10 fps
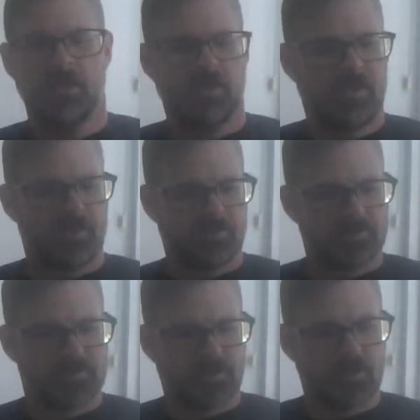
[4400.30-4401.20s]
Now,
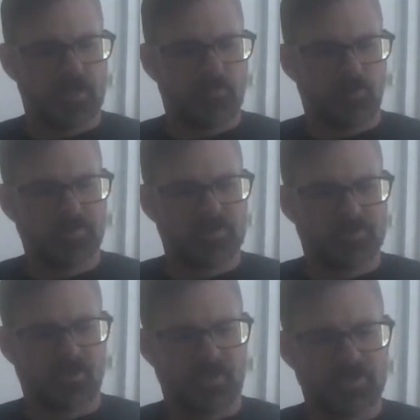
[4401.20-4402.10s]
sun operates its
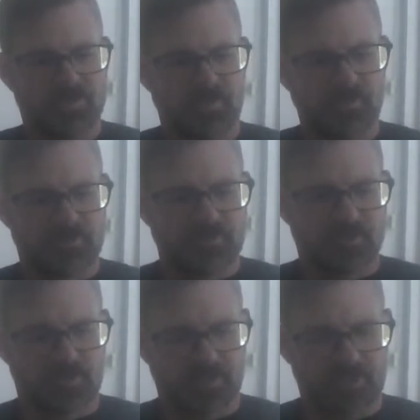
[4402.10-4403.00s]
line signals and
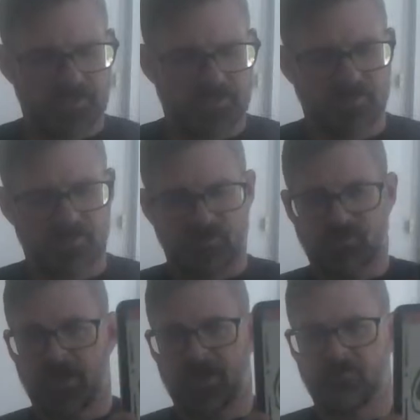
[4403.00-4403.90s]
set line conditions that it
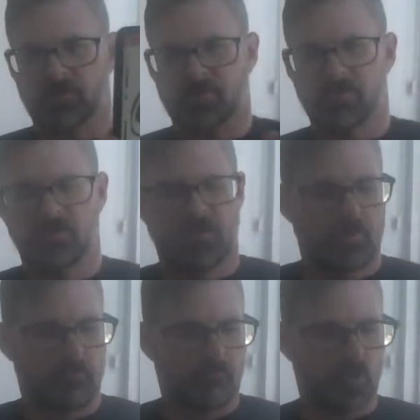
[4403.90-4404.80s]
travels.
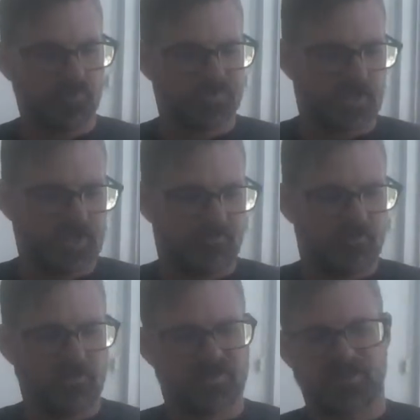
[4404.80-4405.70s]
Bullseye
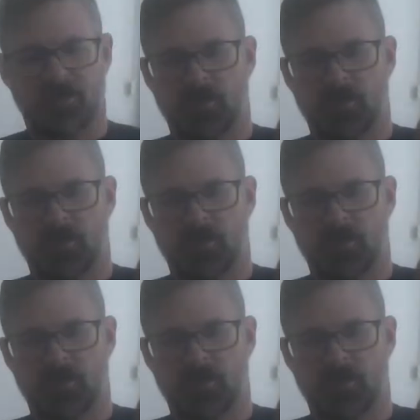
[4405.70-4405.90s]
through the center